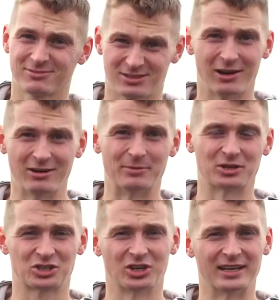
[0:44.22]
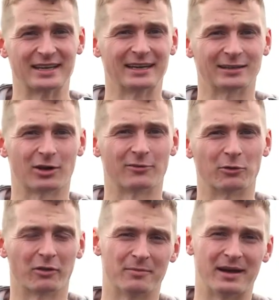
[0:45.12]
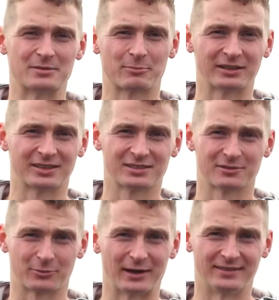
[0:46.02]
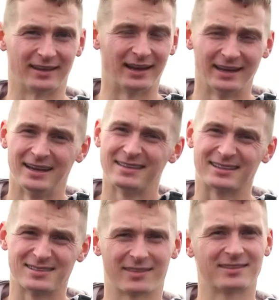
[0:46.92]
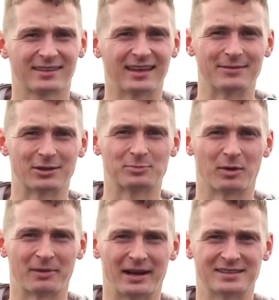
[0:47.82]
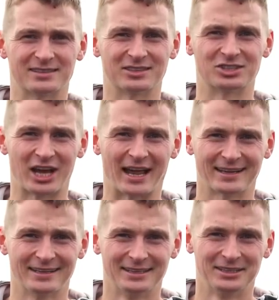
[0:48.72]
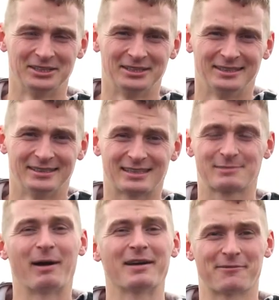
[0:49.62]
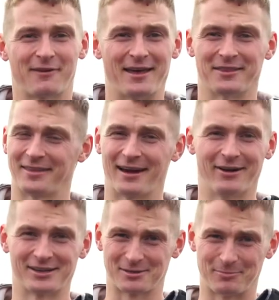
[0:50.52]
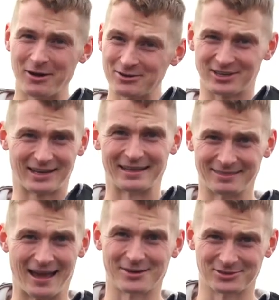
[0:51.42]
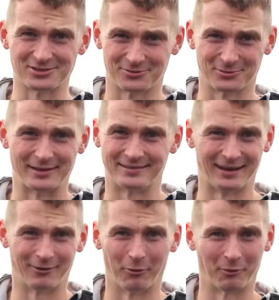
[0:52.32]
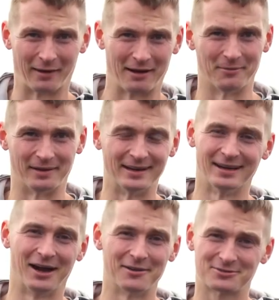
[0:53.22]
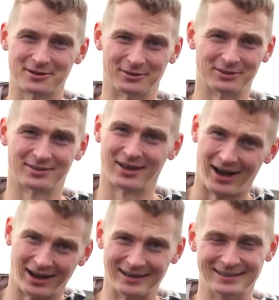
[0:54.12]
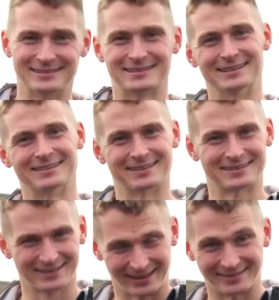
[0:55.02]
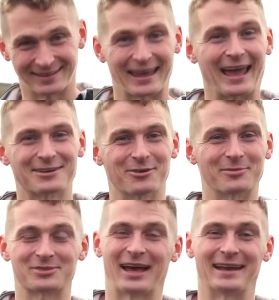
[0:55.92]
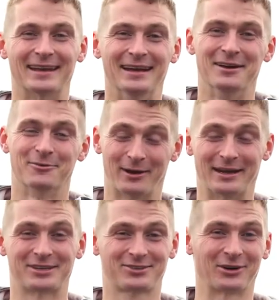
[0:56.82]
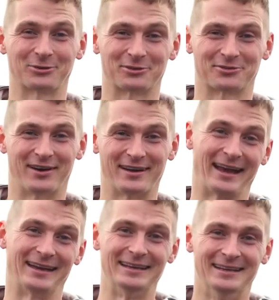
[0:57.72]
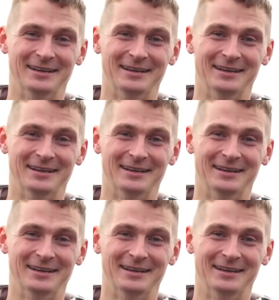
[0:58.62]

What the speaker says: slowly but surely killed off all of the major predators of red deer, there's nothing to keep those populations in check. Despite the fact that there are supposedly thousands of red deer all around me, I've driven to the Highlands and to the Cairngorms and really struggled to find any.